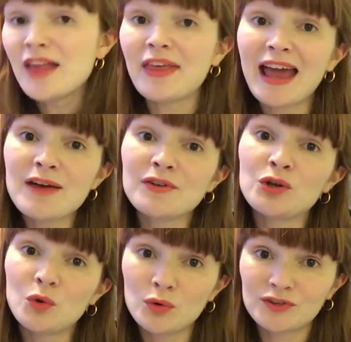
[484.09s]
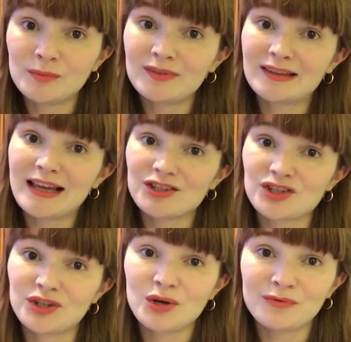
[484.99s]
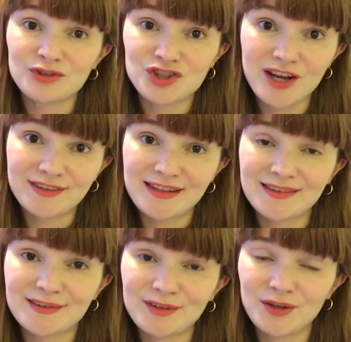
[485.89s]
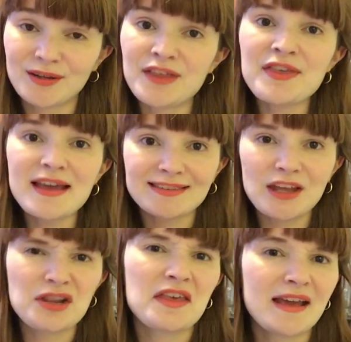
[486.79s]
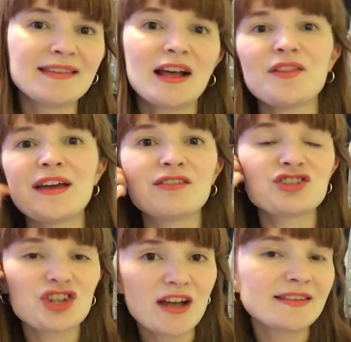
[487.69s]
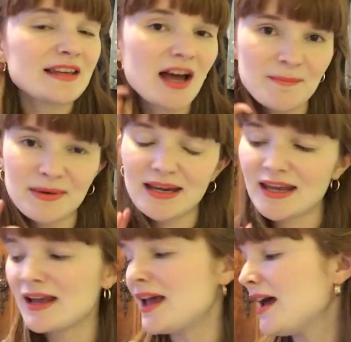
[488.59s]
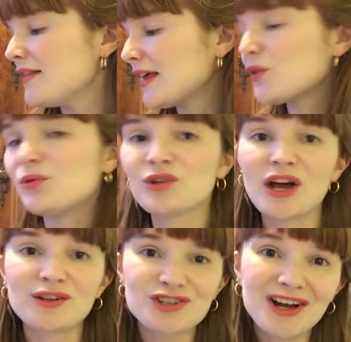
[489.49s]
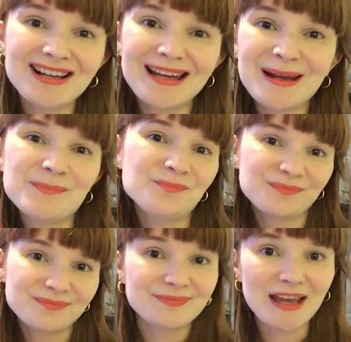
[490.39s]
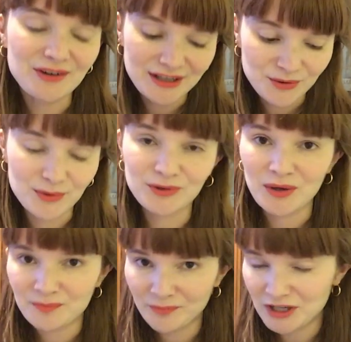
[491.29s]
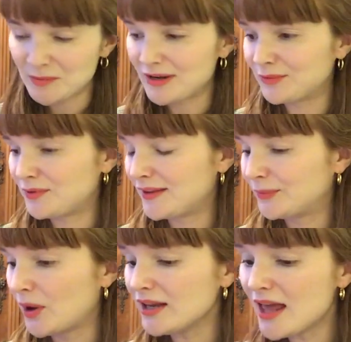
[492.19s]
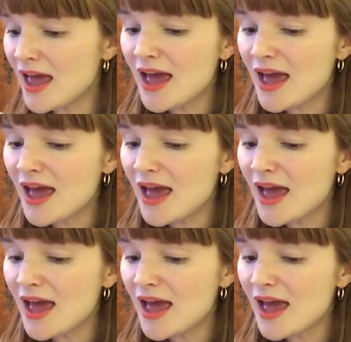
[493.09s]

They have an awesome selection of jerseys. So I think that's the only thing they sell. They're a jersey company. They're called Girl Charlie. They're really cool. So pretty pleased with this one.